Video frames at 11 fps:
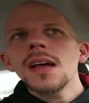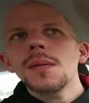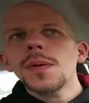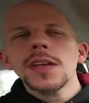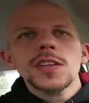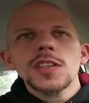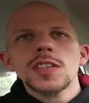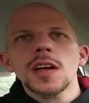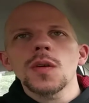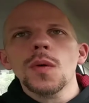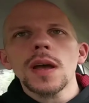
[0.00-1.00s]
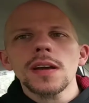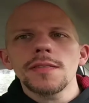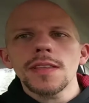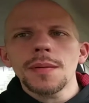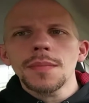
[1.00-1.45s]
but you're just unaware
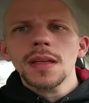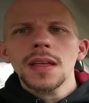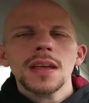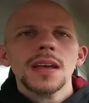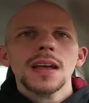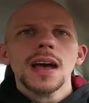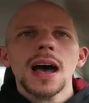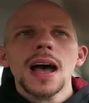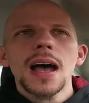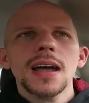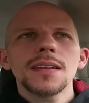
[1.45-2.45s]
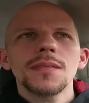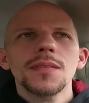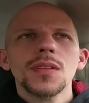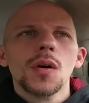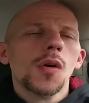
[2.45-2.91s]
of them.
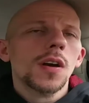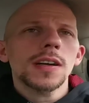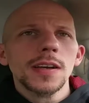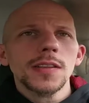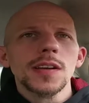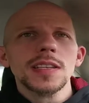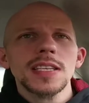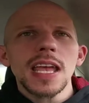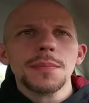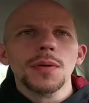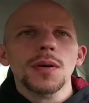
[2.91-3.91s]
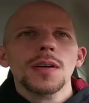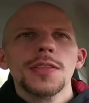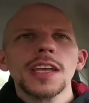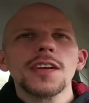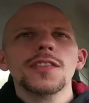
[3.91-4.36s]
Or another example,
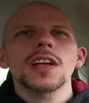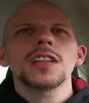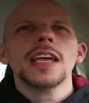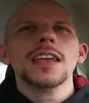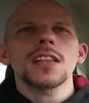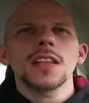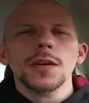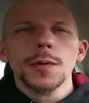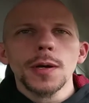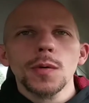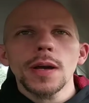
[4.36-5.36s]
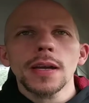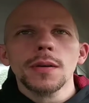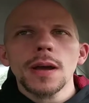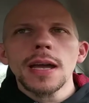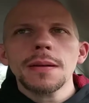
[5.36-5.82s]
think of Caligula real quick,
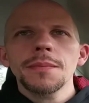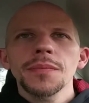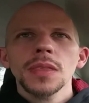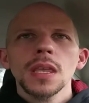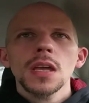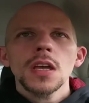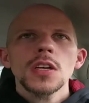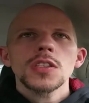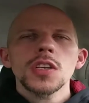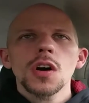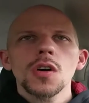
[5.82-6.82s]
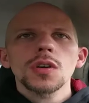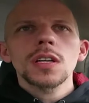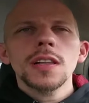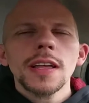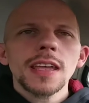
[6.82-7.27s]
right? So
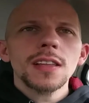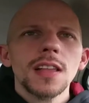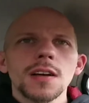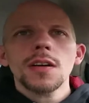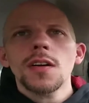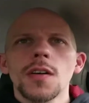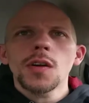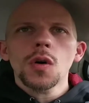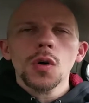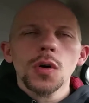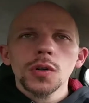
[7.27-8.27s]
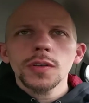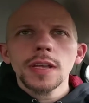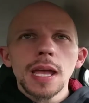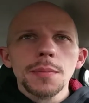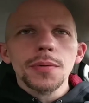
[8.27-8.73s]
Caligula, an
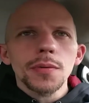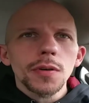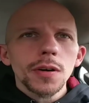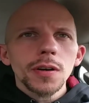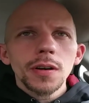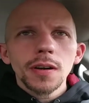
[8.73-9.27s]
old emperor,